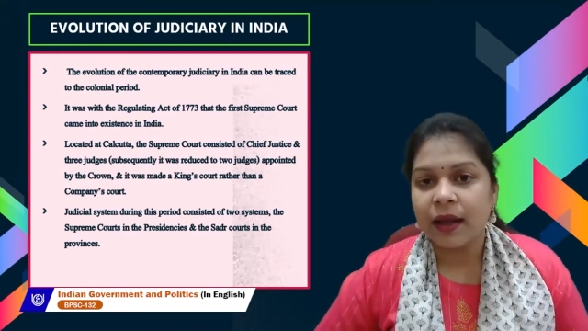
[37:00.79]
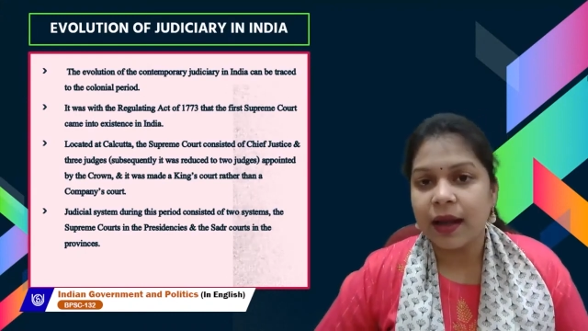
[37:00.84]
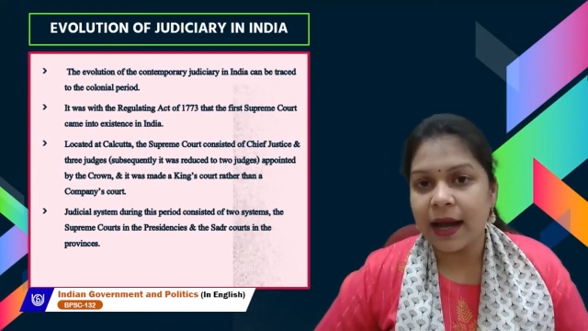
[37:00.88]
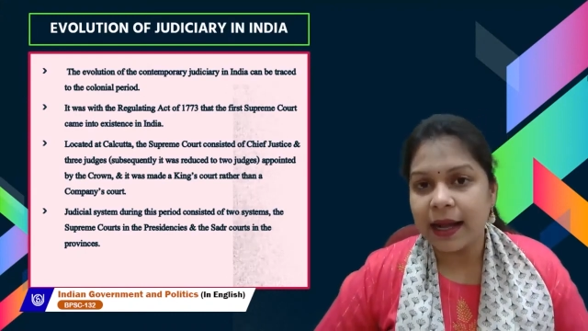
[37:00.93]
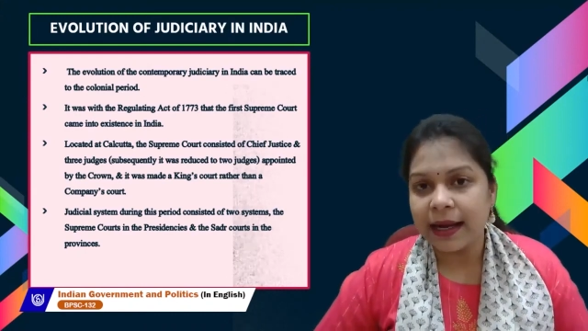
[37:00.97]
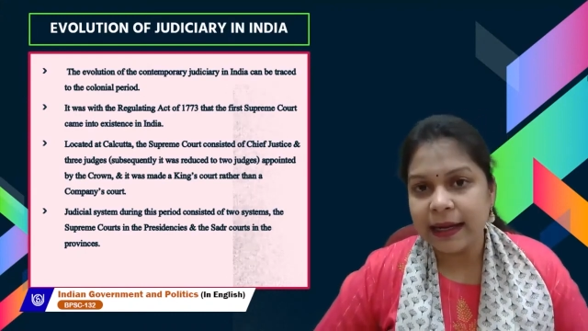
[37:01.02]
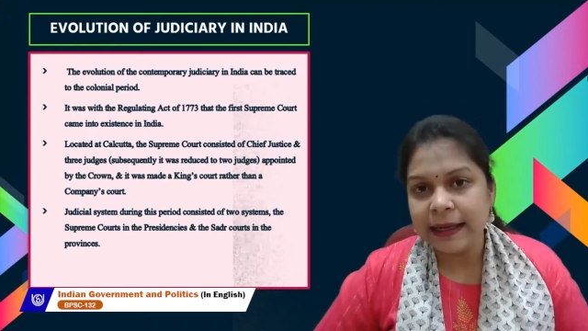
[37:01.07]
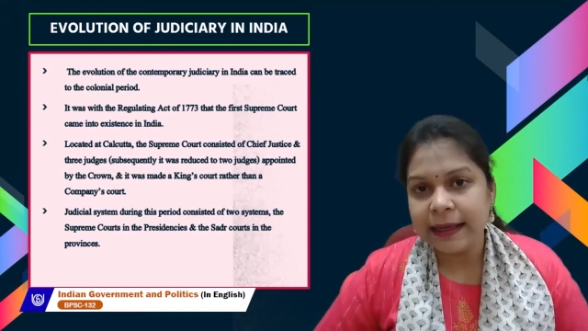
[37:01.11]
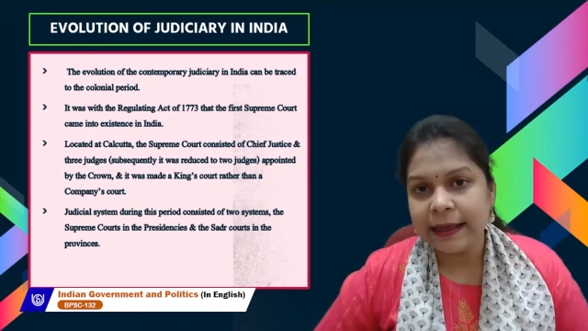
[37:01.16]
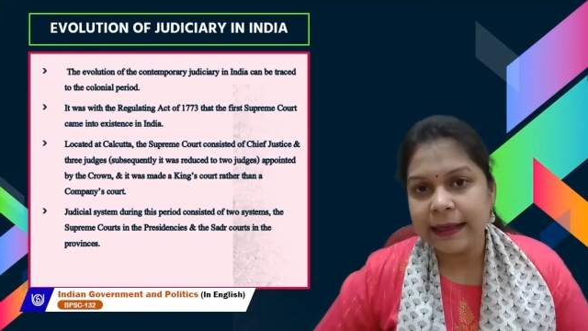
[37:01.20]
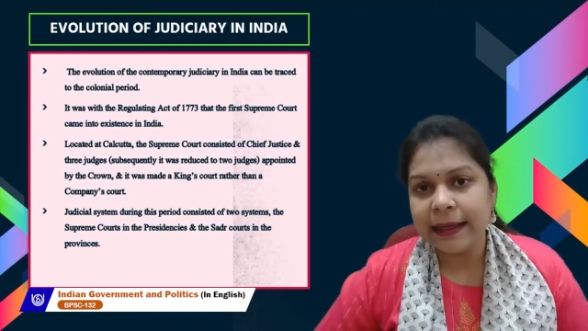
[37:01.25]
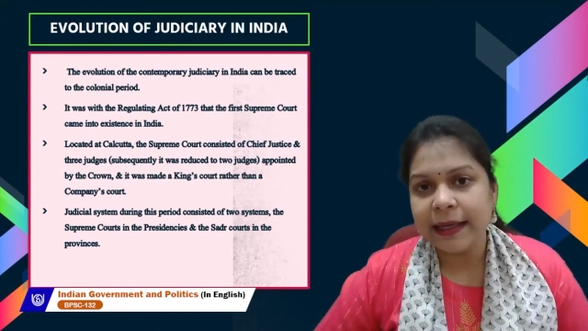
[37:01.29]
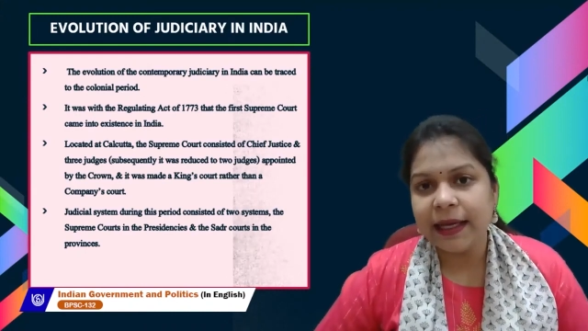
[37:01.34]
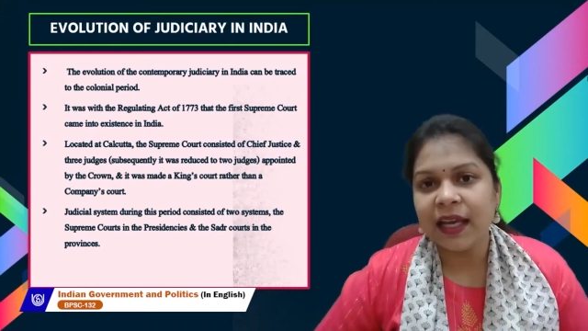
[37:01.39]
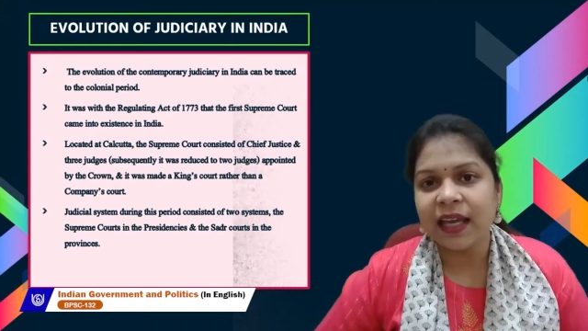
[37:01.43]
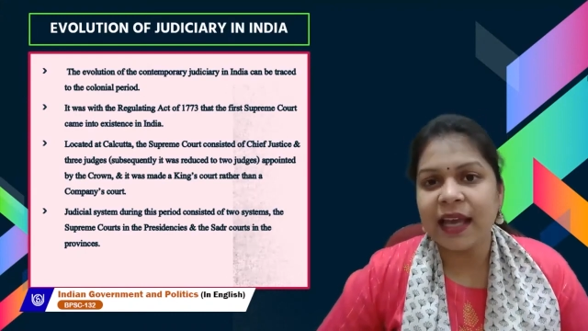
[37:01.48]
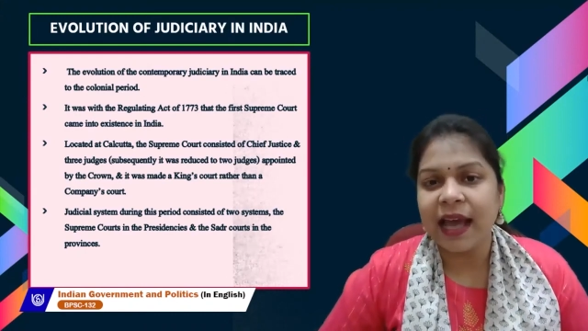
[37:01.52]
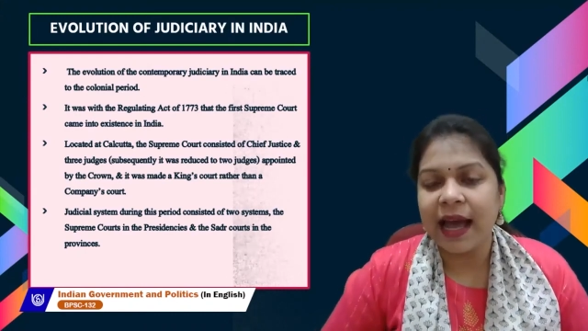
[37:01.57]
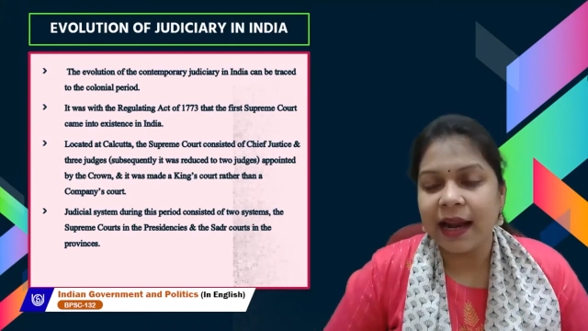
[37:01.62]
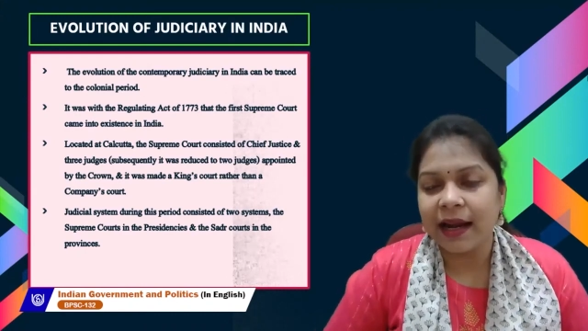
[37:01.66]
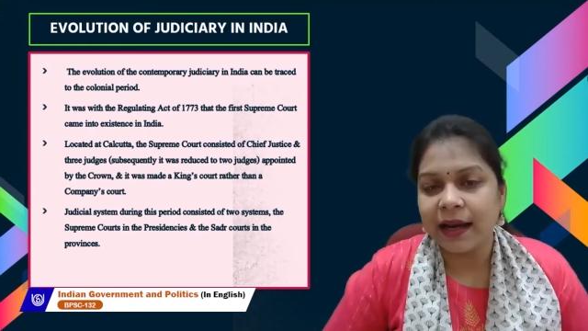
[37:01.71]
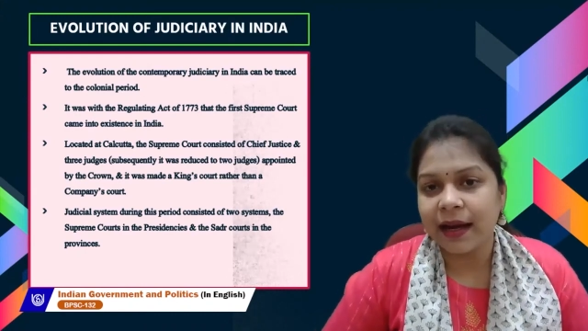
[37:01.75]

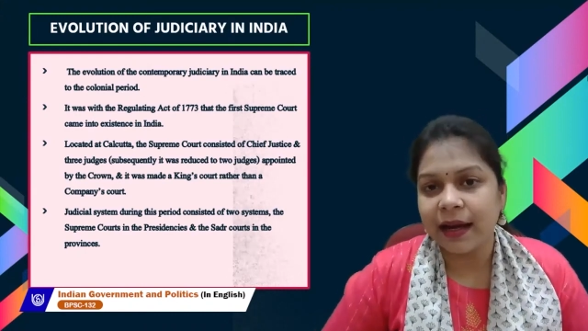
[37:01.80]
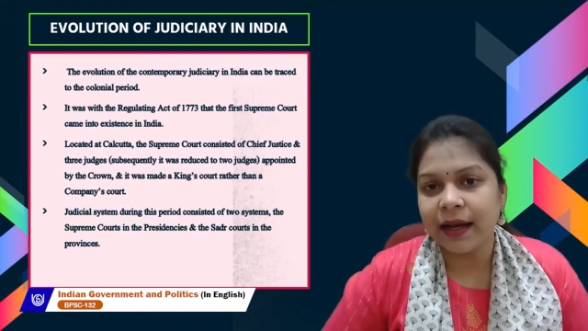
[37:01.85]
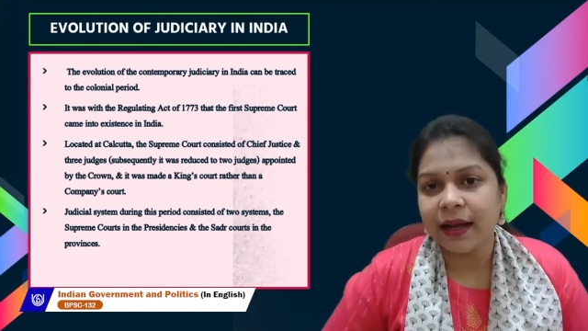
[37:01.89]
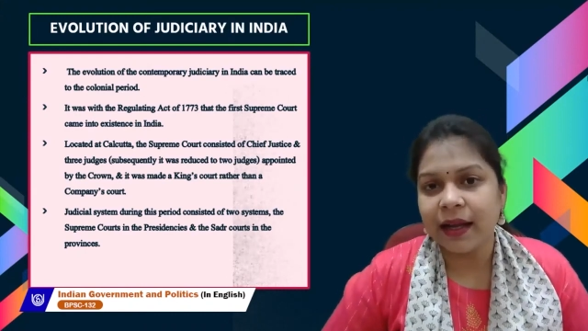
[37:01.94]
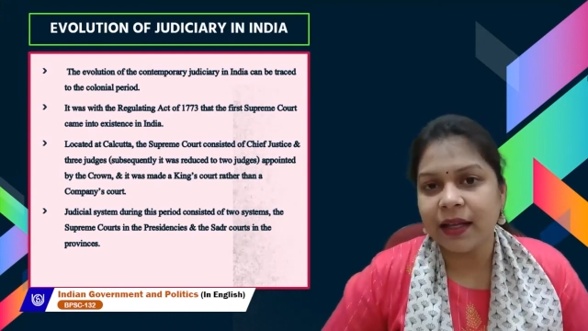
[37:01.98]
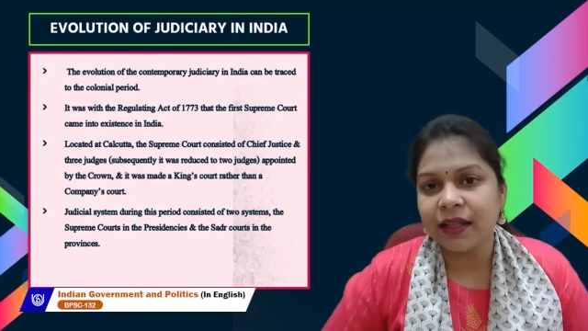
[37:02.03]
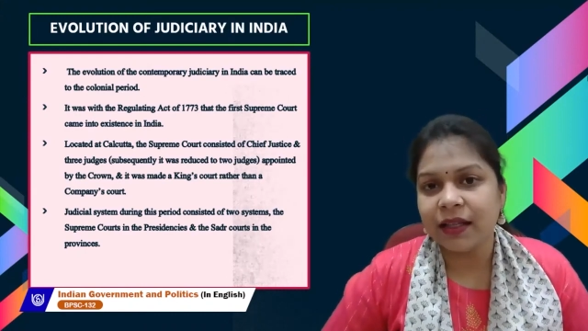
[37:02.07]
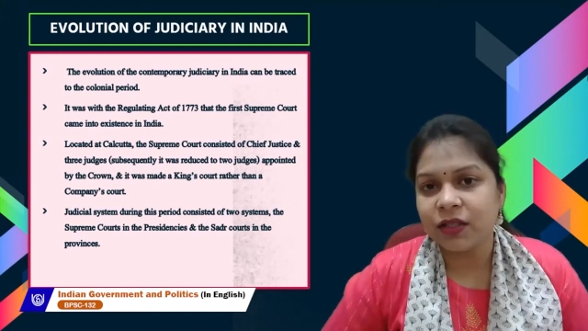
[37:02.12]
Currently, Calcutta